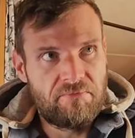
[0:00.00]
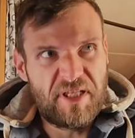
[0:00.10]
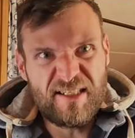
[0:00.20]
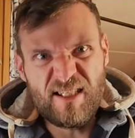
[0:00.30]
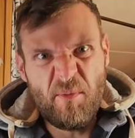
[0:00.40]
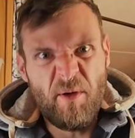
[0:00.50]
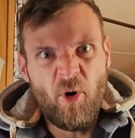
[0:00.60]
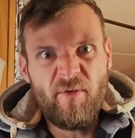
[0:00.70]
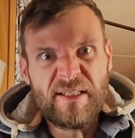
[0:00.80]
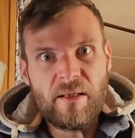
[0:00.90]
this is a bit
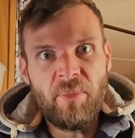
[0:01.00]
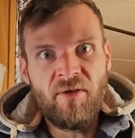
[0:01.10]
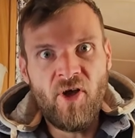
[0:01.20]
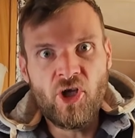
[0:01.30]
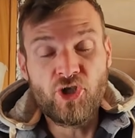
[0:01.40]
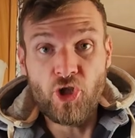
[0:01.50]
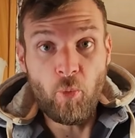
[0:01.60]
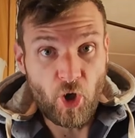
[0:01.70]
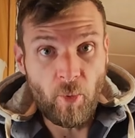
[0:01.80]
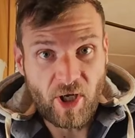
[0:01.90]
more of a simpler version than
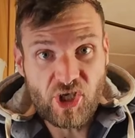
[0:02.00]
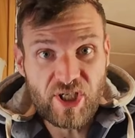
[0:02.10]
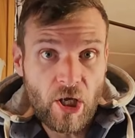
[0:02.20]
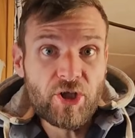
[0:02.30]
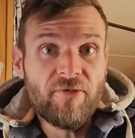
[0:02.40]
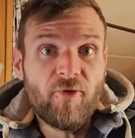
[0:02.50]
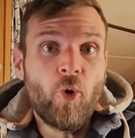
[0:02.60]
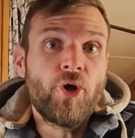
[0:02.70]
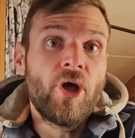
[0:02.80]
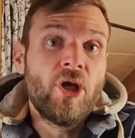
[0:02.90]
what you actually see on your phone.